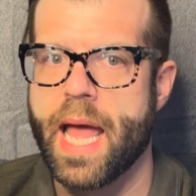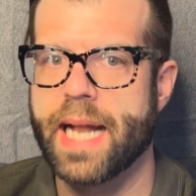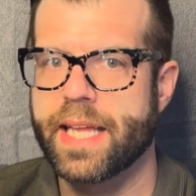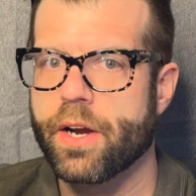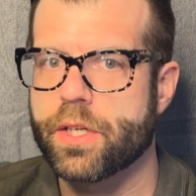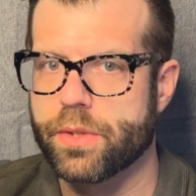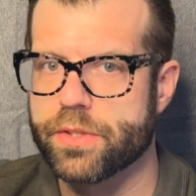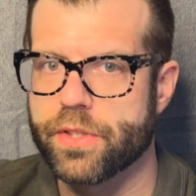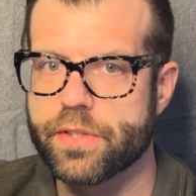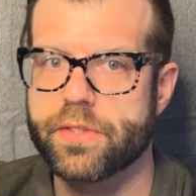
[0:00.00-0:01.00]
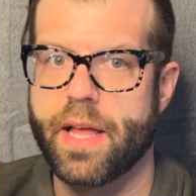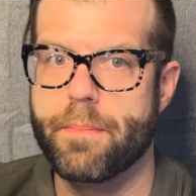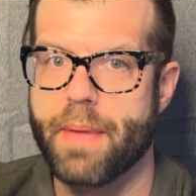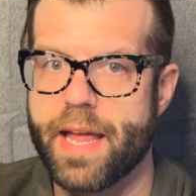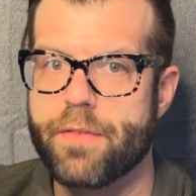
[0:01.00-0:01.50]
and characteristics that
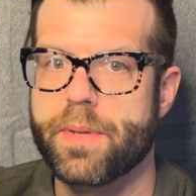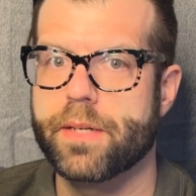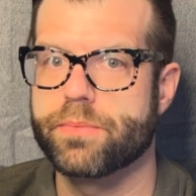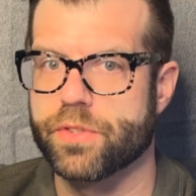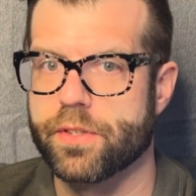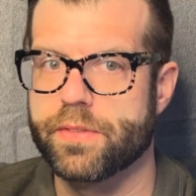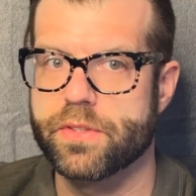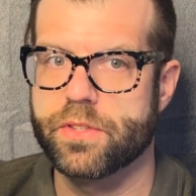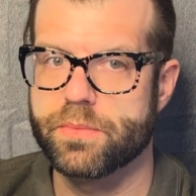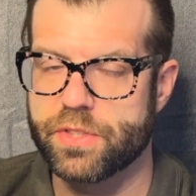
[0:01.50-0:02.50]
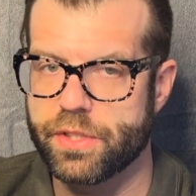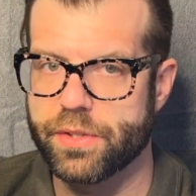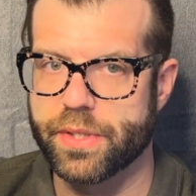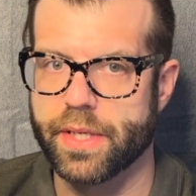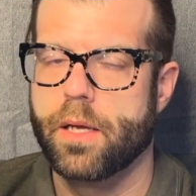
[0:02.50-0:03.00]
may have been observed in some
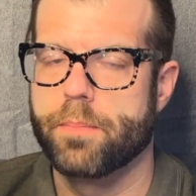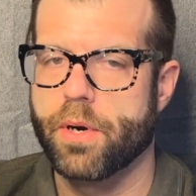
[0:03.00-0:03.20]
serial killers,